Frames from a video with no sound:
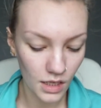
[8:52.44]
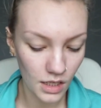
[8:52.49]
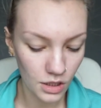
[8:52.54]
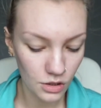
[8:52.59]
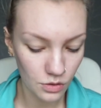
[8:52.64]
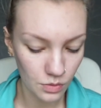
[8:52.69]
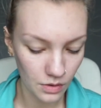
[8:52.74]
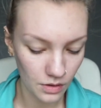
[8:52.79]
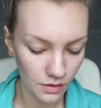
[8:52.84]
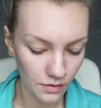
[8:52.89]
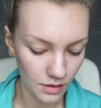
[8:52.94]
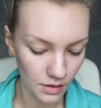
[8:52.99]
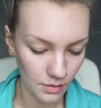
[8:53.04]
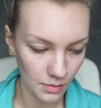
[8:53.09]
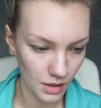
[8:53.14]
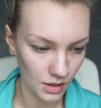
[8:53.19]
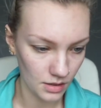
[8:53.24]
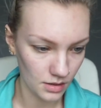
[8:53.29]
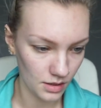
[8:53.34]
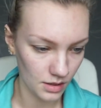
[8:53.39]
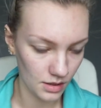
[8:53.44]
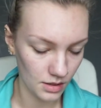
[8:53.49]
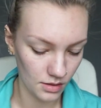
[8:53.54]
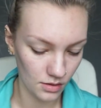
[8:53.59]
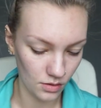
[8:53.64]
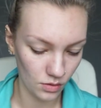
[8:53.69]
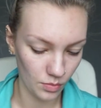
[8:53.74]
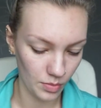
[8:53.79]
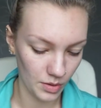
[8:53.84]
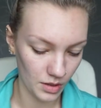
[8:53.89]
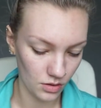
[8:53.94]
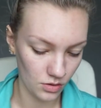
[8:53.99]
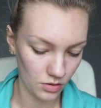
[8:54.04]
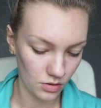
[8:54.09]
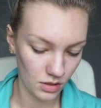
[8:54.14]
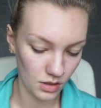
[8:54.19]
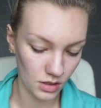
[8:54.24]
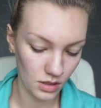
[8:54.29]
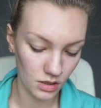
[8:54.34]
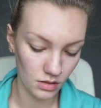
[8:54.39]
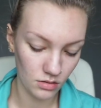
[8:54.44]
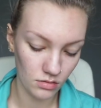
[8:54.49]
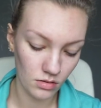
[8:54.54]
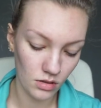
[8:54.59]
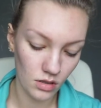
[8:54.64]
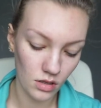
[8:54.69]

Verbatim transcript: each one of them has like this little picture on it.